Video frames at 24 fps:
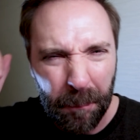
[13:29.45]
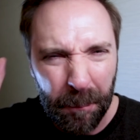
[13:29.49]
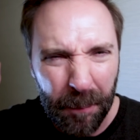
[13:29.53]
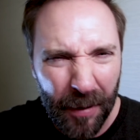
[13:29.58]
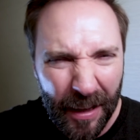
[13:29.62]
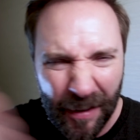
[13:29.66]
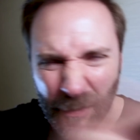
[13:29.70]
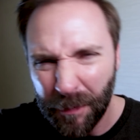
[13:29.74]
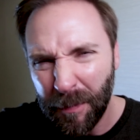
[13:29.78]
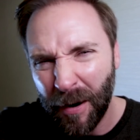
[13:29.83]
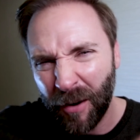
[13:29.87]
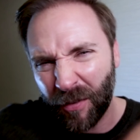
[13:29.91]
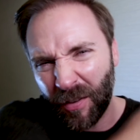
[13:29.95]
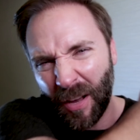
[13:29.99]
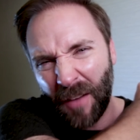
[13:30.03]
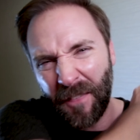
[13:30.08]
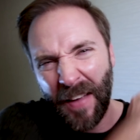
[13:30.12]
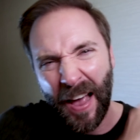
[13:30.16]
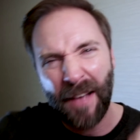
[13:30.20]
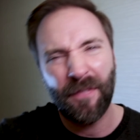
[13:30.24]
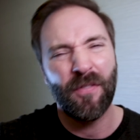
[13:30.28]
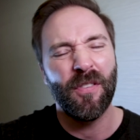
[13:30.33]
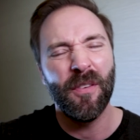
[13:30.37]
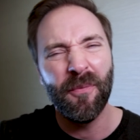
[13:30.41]
play some airsoft,
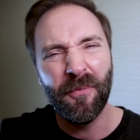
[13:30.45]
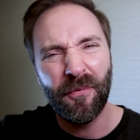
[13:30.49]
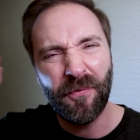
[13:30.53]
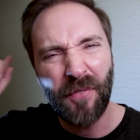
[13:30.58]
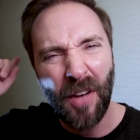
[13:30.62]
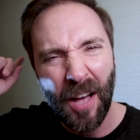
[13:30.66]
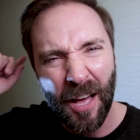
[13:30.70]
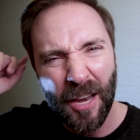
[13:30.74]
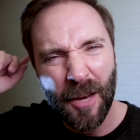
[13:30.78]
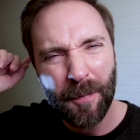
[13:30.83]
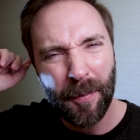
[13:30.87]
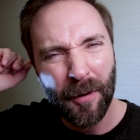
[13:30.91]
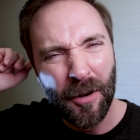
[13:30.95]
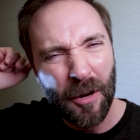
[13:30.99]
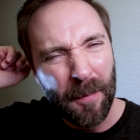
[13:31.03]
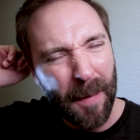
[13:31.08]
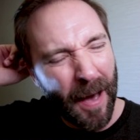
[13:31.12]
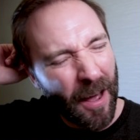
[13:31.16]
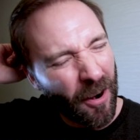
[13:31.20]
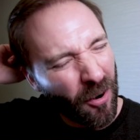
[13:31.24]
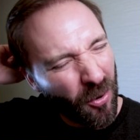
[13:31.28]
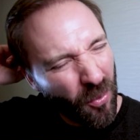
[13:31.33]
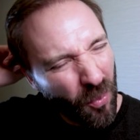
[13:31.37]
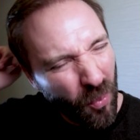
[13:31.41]
have some fun, but no
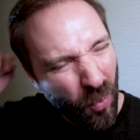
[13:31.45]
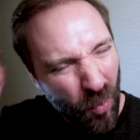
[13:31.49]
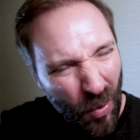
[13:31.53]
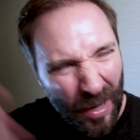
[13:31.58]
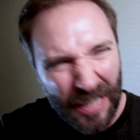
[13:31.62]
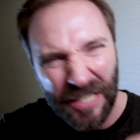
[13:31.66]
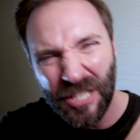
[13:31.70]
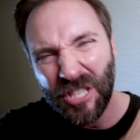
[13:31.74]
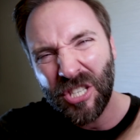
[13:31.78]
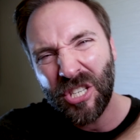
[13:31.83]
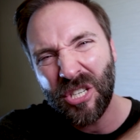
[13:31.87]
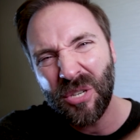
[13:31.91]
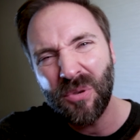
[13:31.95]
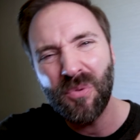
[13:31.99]
matter what